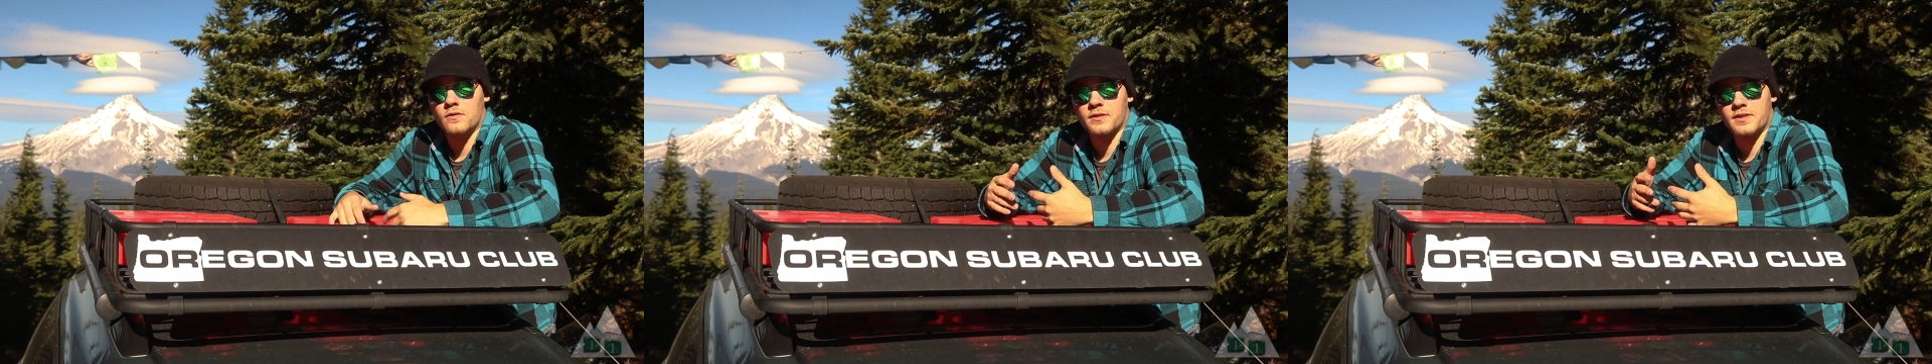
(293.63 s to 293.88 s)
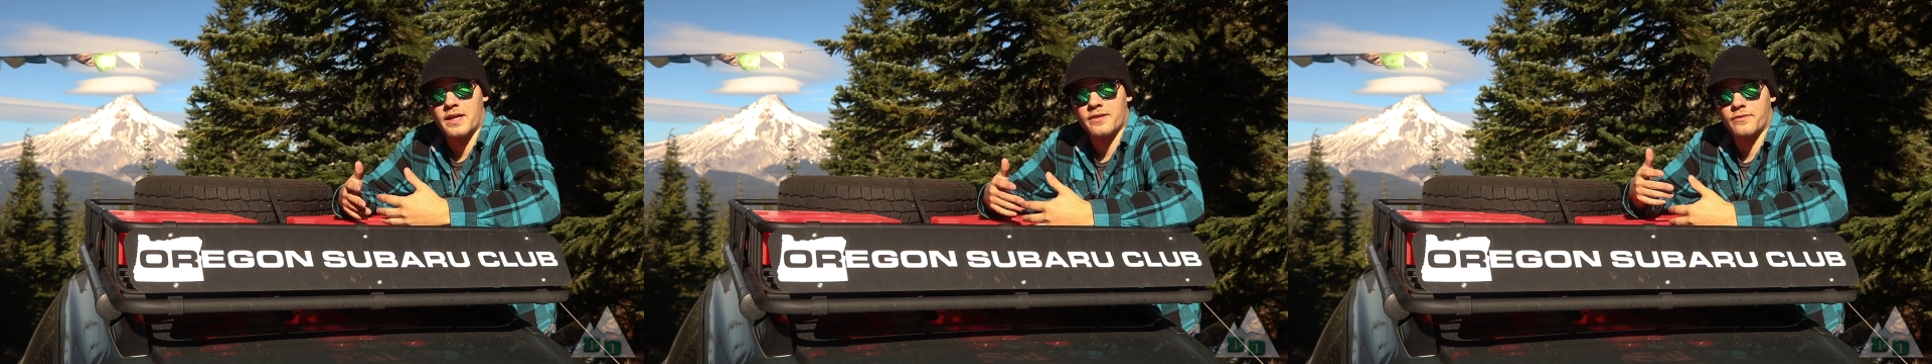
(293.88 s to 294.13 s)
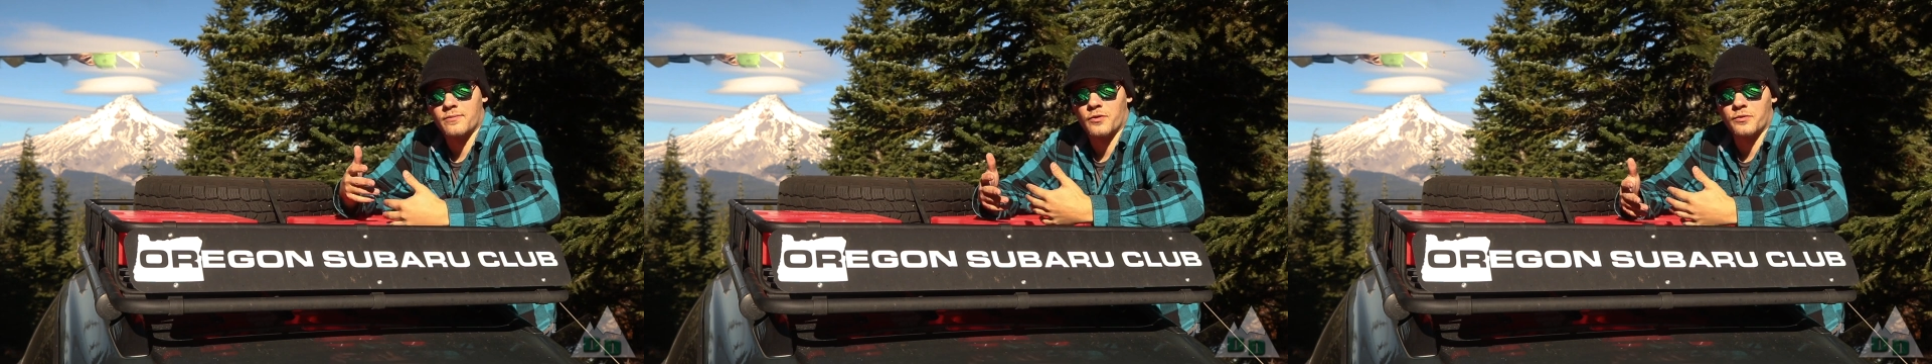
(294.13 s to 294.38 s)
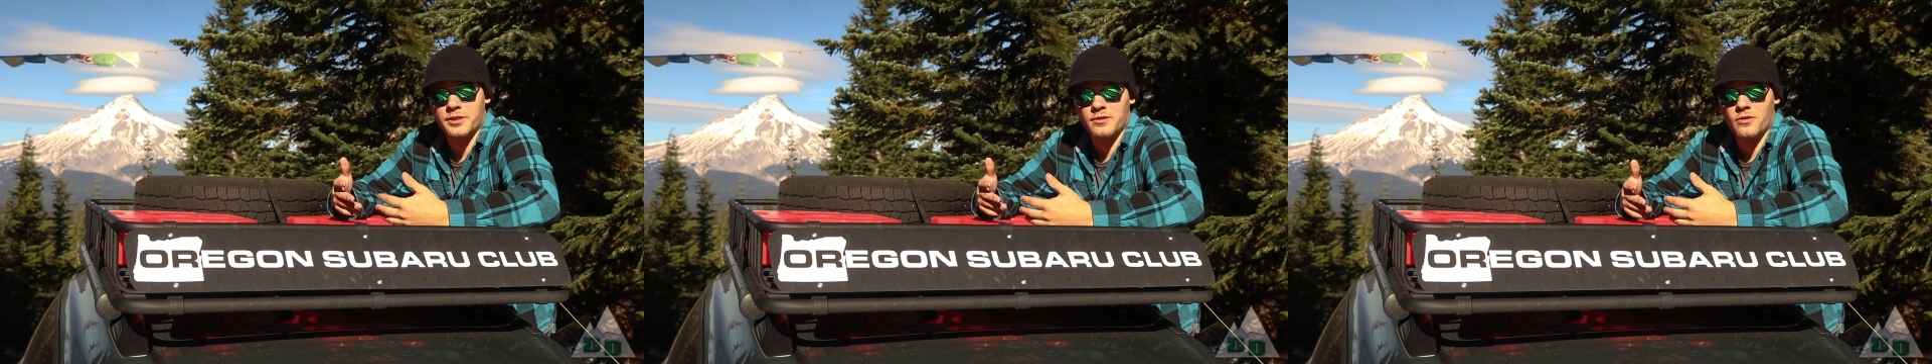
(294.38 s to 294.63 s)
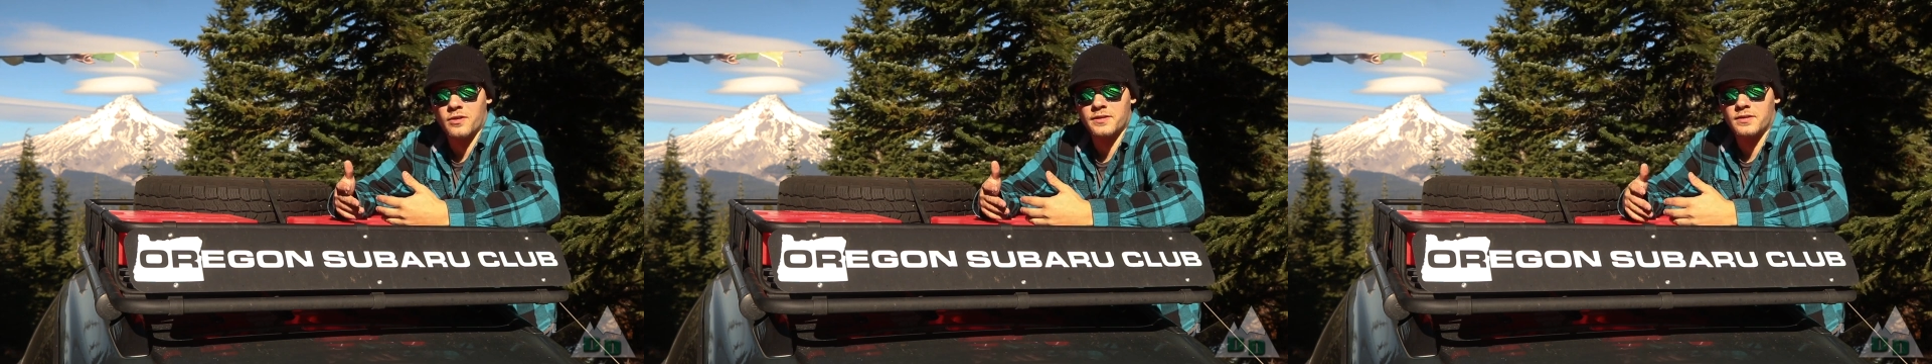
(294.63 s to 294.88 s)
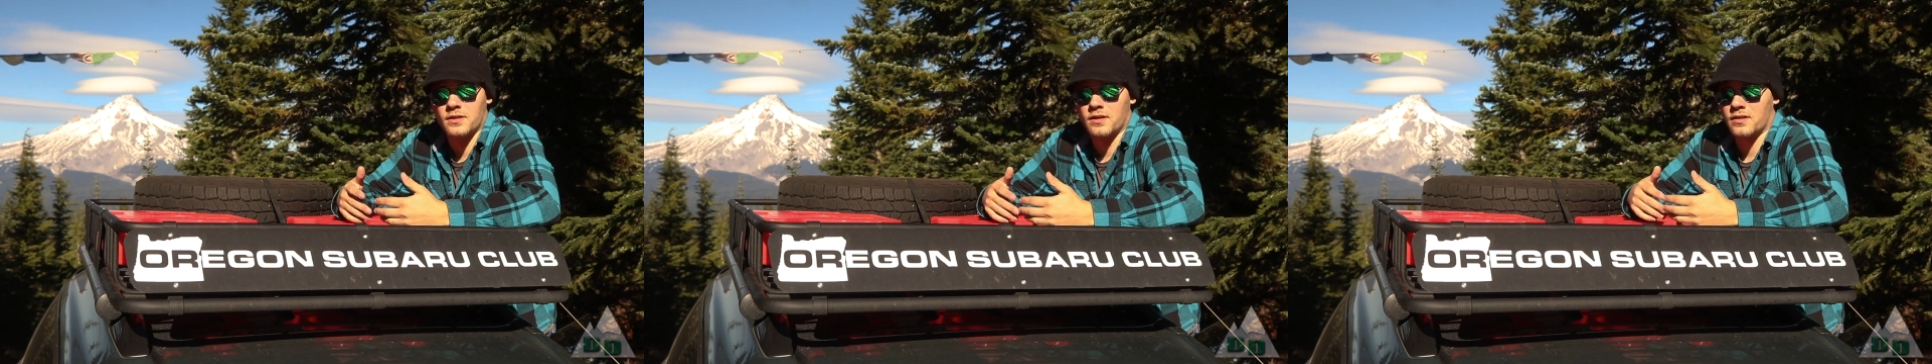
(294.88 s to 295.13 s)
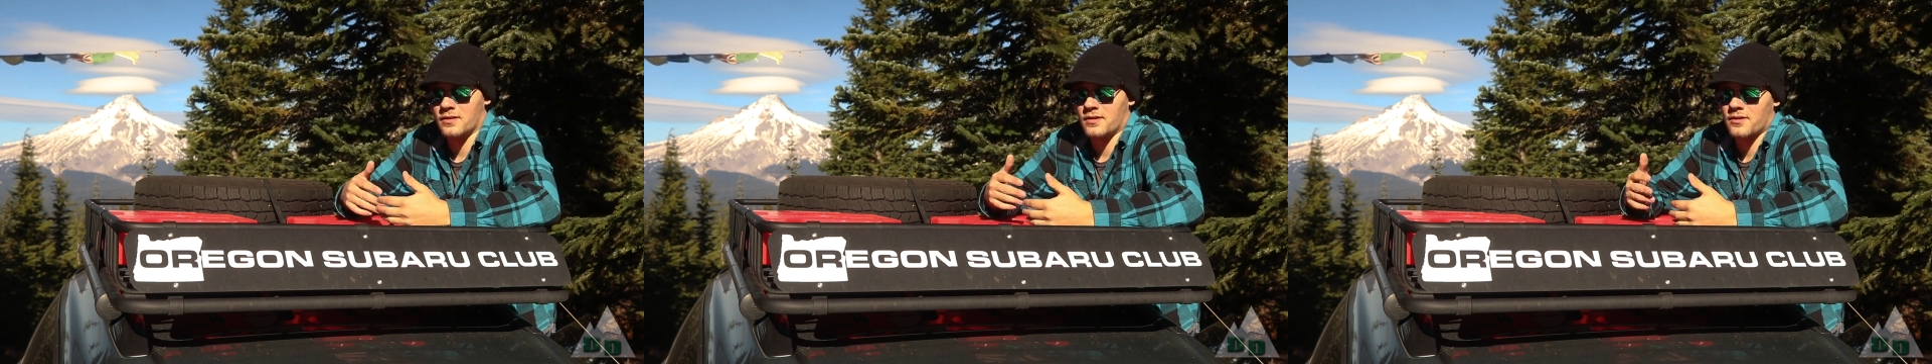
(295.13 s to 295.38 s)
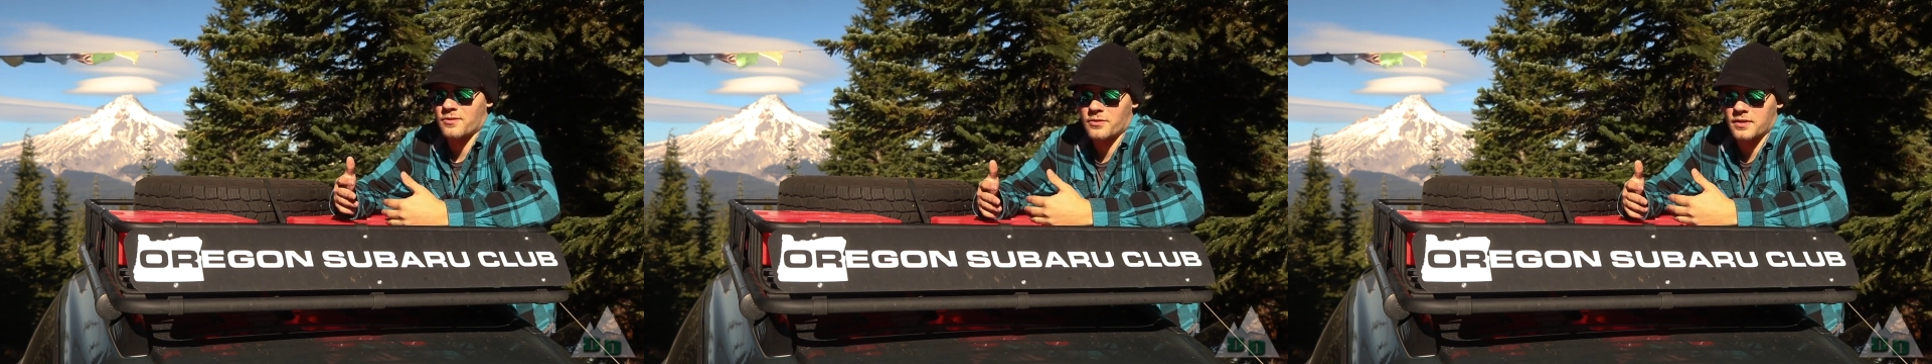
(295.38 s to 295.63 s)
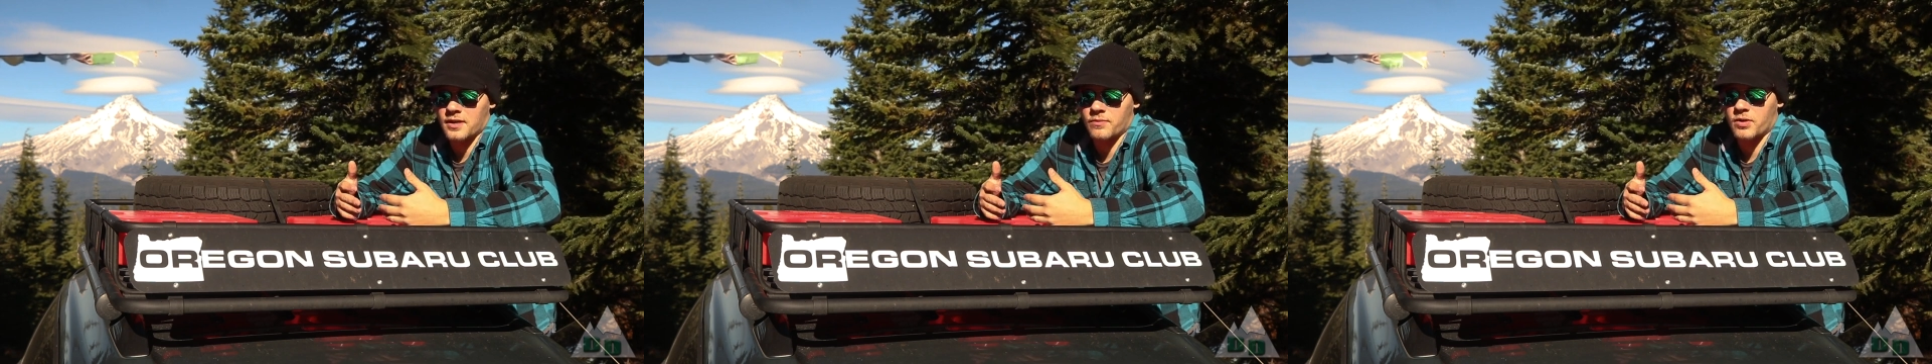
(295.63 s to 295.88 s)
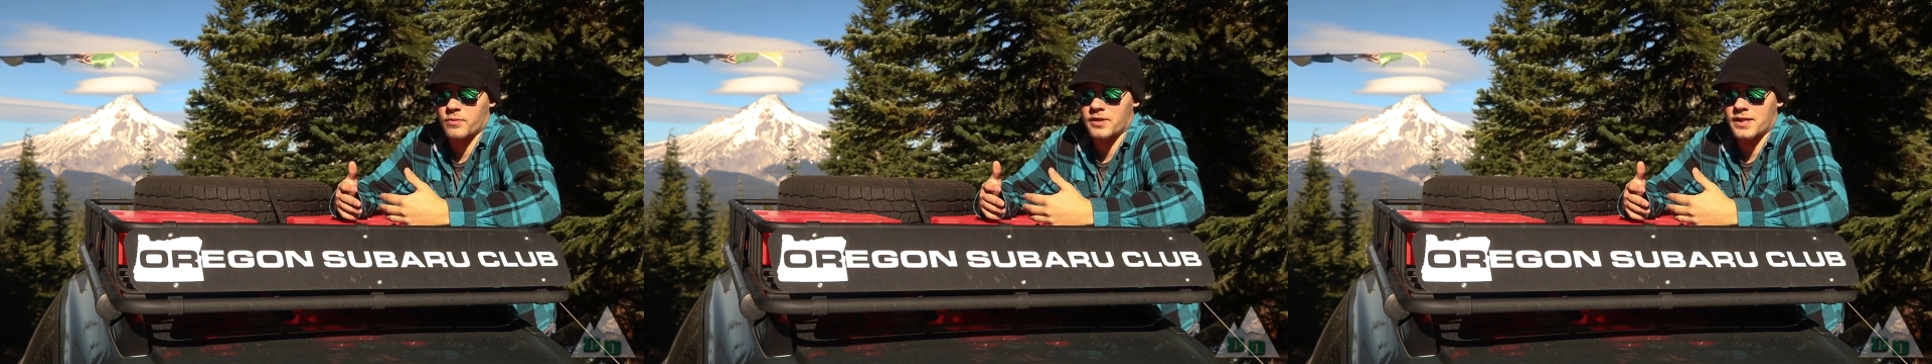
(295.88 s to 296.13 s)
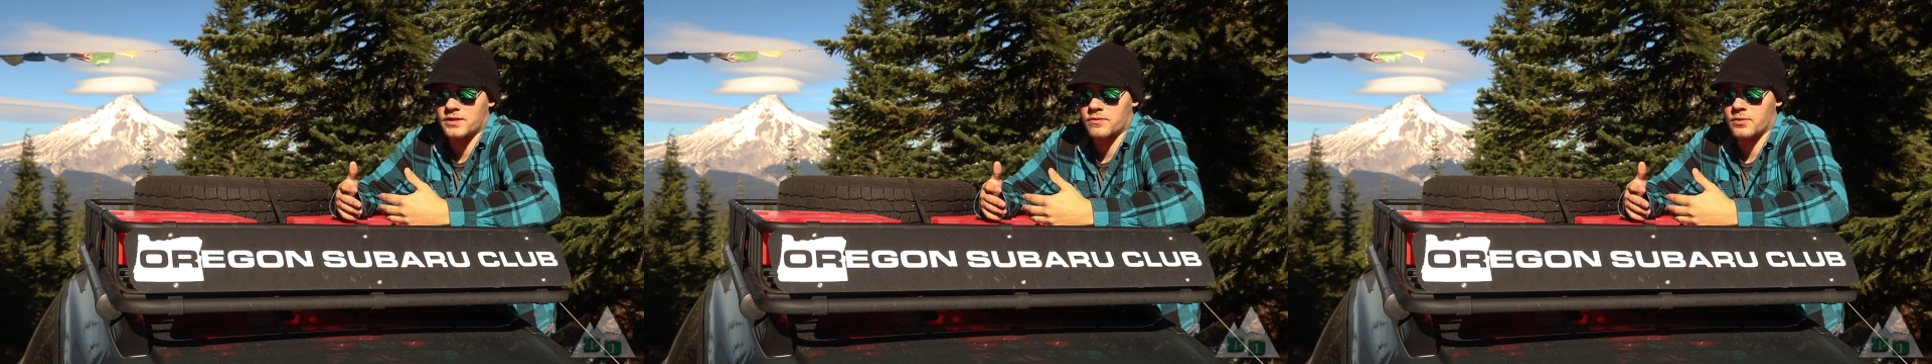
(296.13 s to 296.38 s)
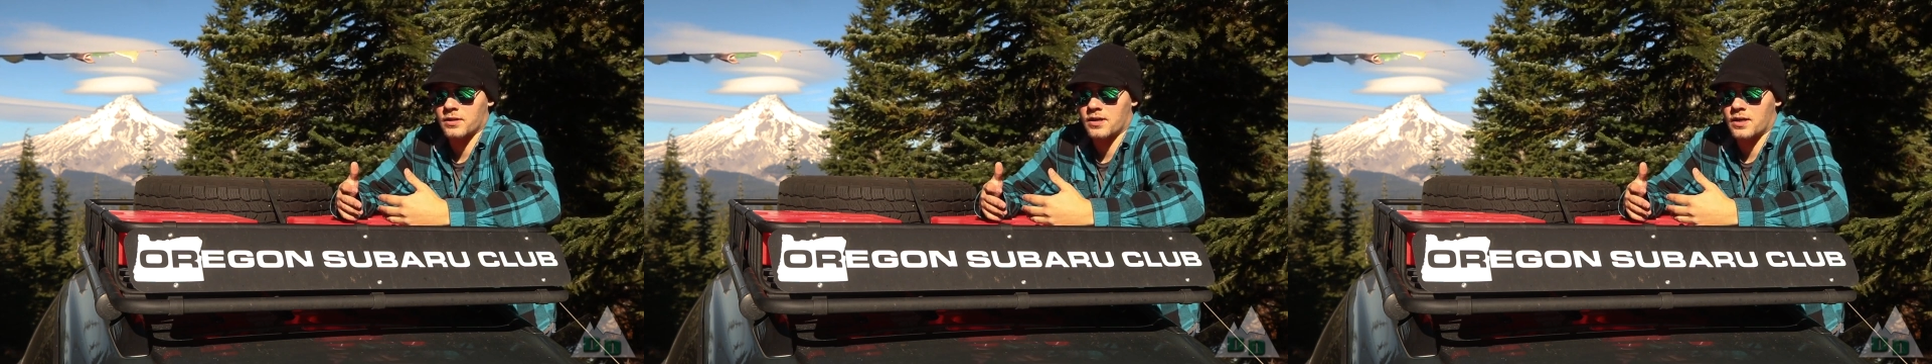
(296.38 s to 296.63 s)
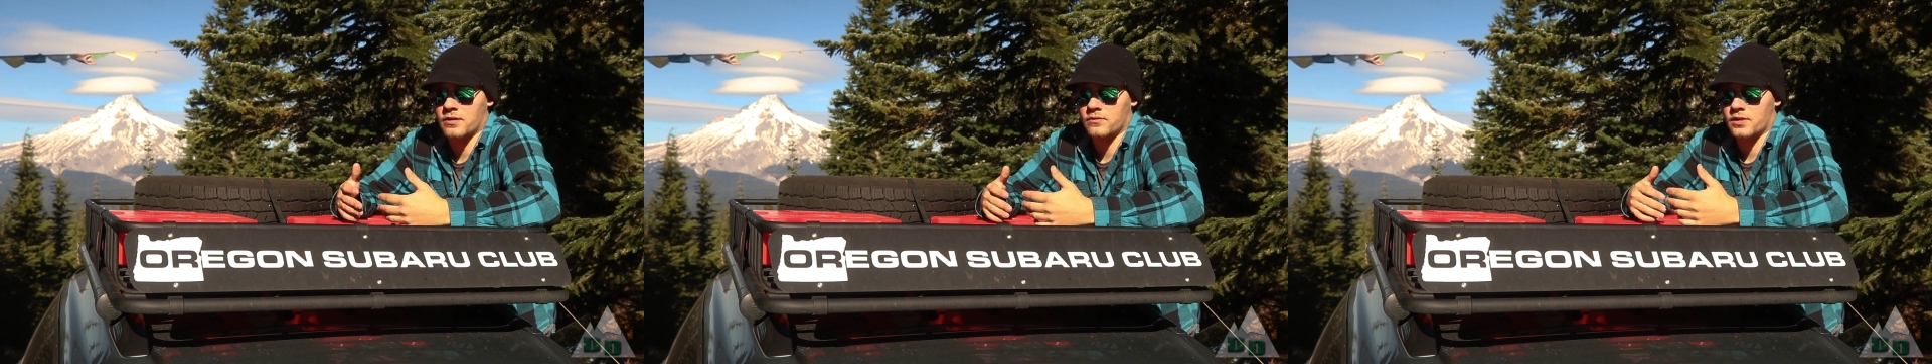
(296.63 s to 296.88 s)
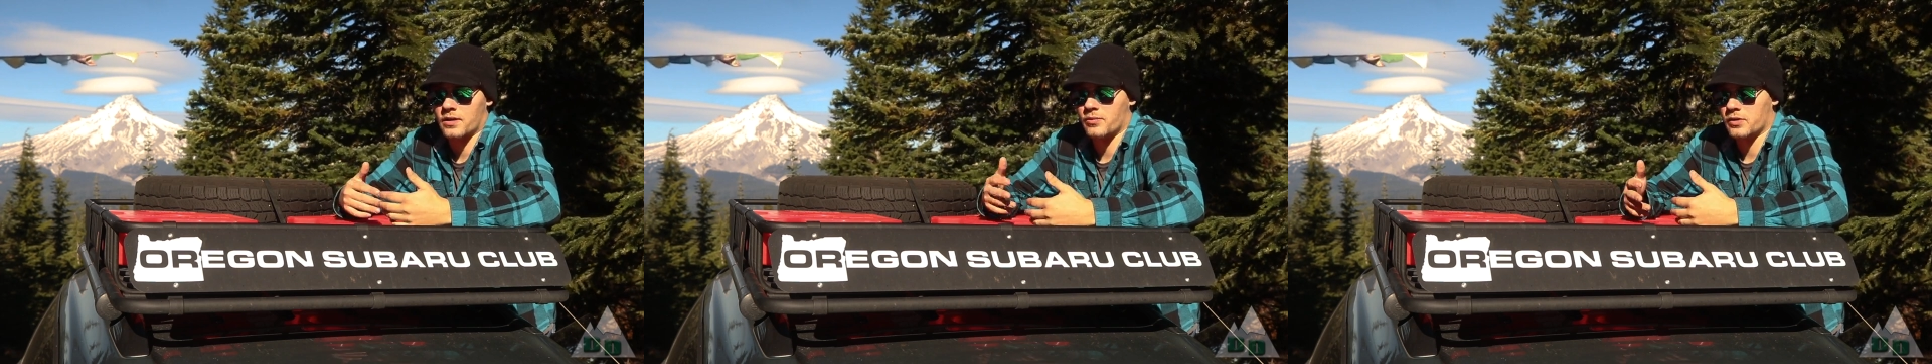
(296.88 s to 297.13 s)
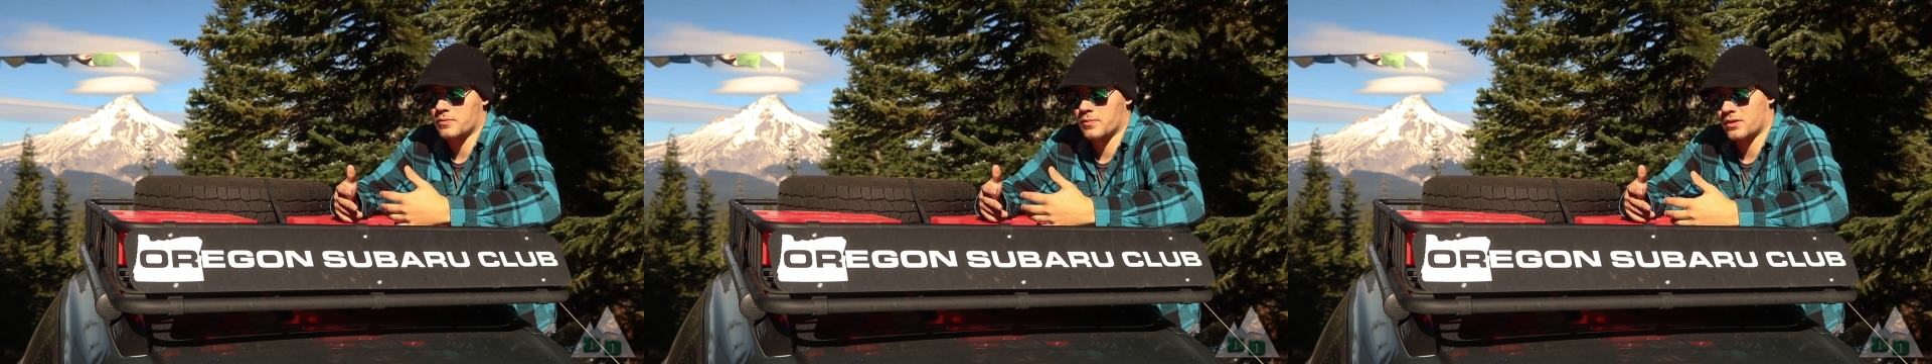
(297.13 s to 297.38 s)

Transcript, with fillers: So aside from the wind noise, uh, the other thing that people ask me a lot when I post